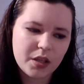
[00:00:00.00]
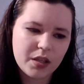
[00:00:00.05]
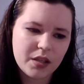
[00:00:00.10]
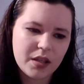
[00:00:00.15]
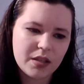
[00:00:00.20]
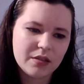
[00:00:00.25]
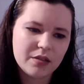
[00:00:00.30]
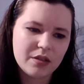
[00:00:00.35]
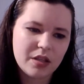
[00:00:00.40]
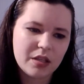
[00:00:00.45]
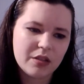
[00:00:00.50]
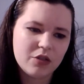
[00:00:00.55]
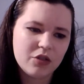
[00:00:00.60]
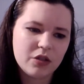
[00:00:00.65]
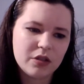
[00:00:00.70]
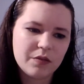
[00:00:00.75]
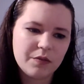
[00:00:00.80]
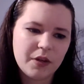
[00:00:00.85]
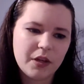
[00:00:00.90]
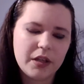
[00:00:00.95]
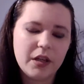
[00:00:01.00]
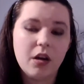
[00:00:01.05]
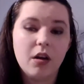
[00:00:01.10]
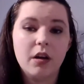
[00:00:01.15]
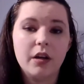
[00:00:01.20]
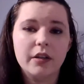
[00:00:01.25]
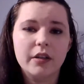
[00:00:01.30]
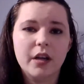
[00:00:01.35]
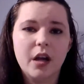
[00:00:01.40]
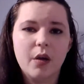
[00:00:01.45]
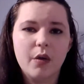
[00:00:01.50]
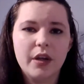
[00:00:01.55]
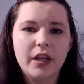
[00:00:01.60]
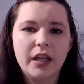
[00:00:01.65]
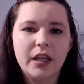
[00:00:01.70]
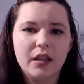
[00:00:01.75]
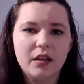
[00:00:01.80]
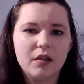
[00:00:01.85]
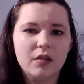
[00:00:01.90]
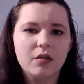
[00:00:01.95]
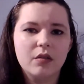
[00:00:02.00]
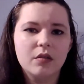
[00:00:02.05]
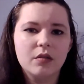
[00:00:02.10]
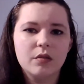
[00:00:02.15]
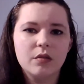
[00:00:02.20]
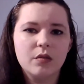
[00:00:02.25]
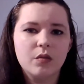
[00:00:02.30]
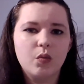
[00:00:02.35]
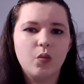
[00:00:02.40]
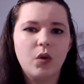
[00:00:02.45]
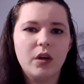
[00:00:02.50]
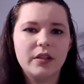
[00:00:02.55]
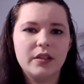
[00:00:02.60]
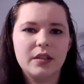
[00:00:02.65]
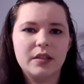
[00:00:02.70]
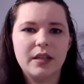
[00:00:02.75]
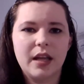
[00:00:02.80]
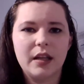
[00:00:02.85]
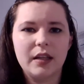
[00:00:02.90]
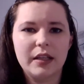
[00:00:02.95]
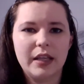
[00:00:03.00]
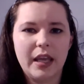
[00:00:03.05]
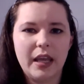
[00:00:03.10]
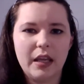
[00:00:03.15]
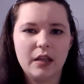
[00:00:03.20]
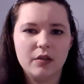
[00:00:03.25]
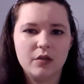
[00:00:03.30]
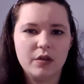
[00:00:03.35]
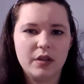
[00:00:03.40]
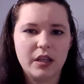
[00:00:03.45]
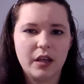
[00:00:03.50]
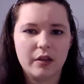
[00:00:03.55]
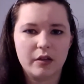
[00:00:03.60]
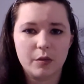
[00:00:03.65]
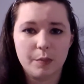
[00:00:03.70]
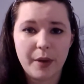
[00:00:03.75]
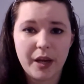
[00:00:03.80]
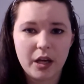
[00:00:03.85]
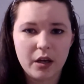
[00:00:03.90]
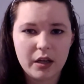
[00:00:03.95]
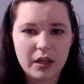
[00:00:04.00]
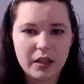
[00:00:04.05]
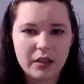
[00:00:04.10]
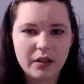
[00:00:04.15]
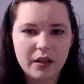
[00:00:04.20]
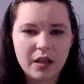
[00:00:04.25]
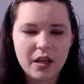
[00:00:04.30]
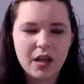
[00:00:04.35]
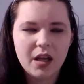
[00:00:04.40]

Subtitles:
It's just very hard knowing what to delegate to the other parent.